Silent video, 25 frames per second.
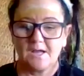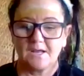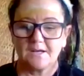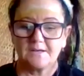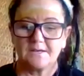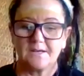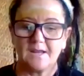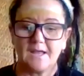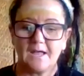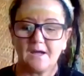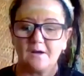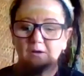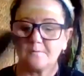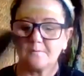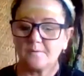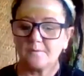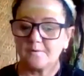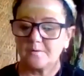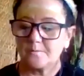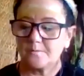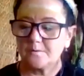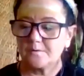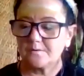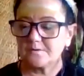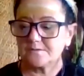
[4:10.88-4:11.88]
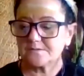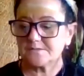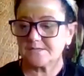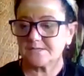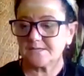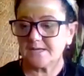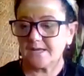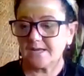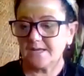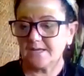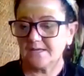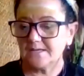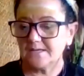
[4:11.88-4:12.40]
Now,
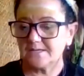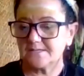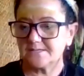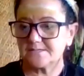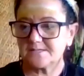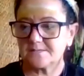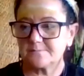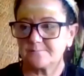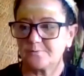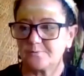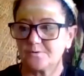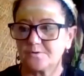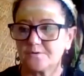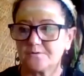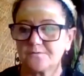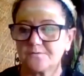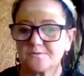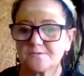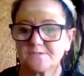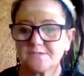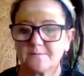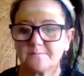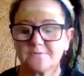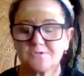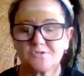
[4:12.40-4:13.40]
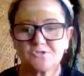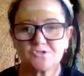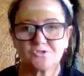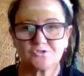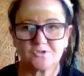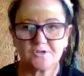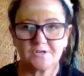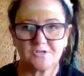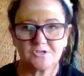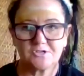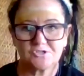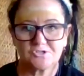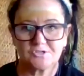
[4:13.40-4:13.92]
today is a beautiful
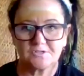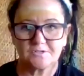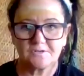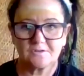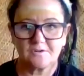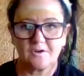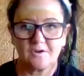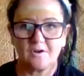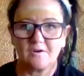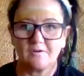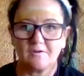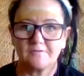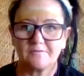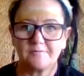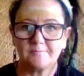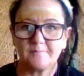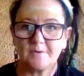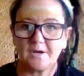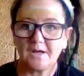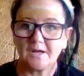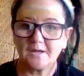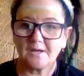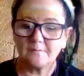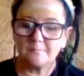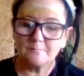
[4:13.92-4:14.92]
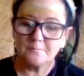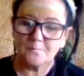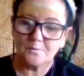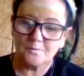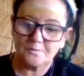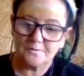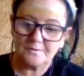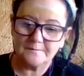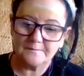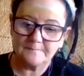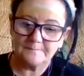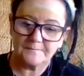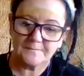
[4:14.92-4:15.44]
demonstration of my
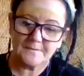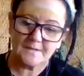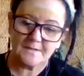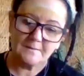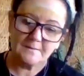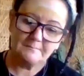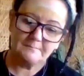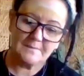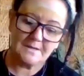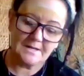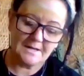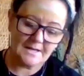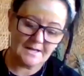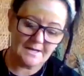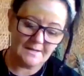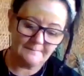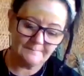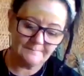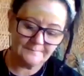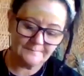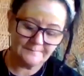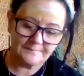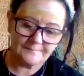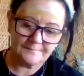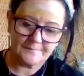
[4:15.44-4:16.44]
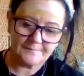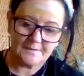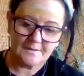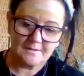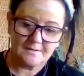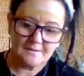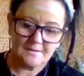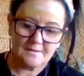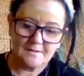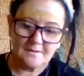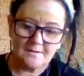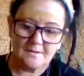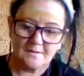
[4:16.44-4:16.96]
Moon Malam
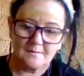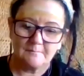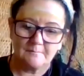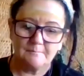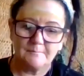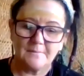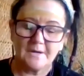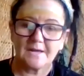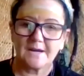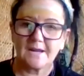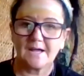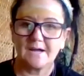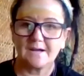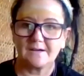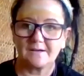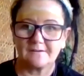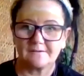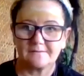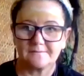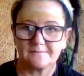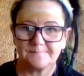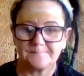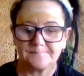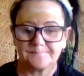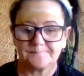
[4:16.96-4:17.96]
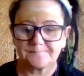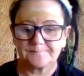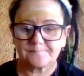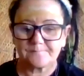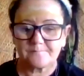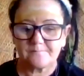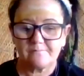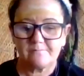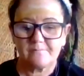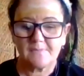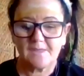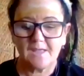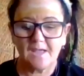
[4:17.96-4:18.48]
Marang.
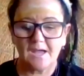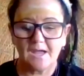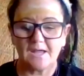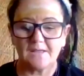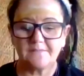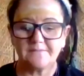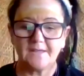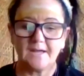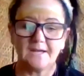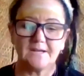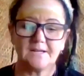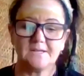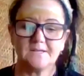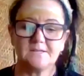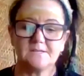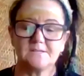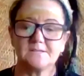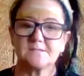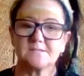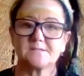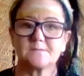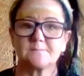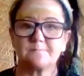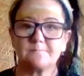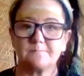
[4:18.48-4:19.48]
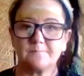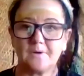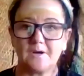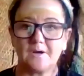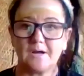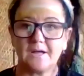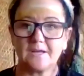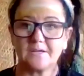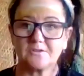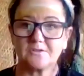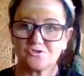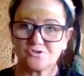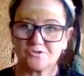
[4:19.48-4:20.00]
And that is
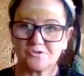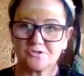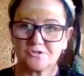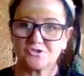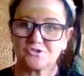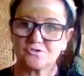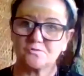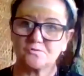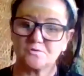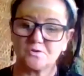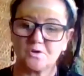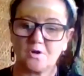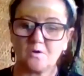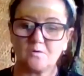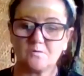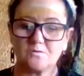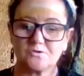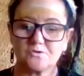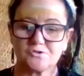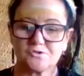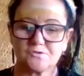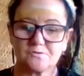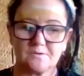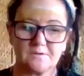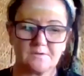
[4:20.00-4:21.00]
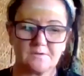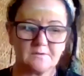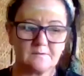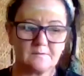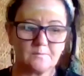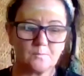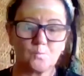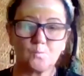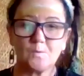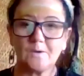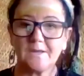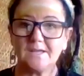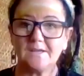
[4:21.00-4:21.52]
my traditional culture,
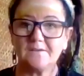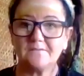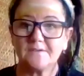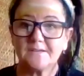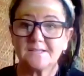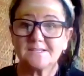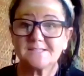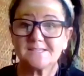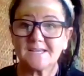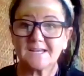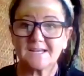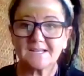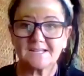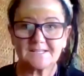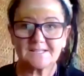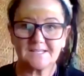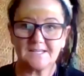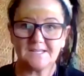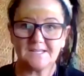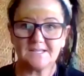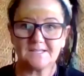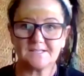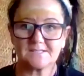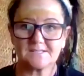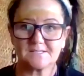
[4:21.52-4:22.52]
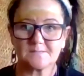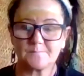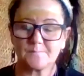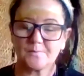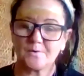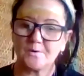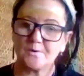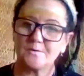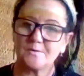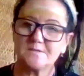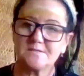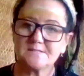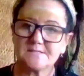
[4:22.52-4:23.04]
weaving techniques,
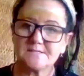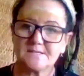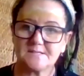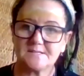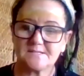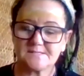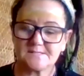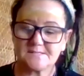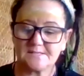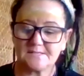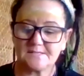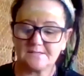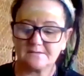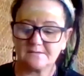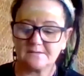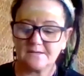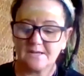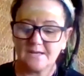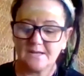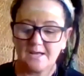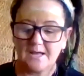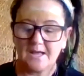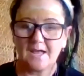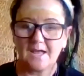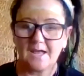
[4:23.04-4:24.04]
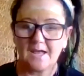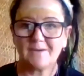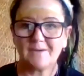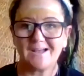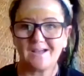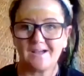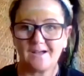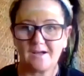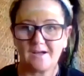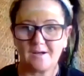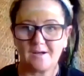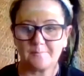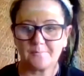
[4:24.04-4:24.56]
processing, and my
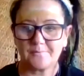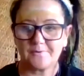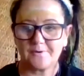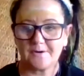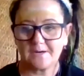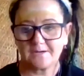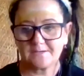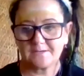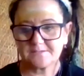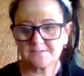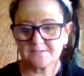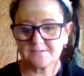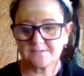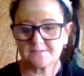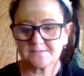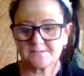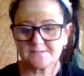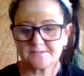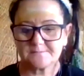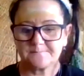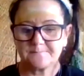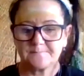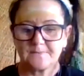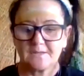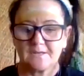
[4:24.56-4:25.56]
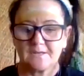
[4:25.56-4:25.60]
art practice.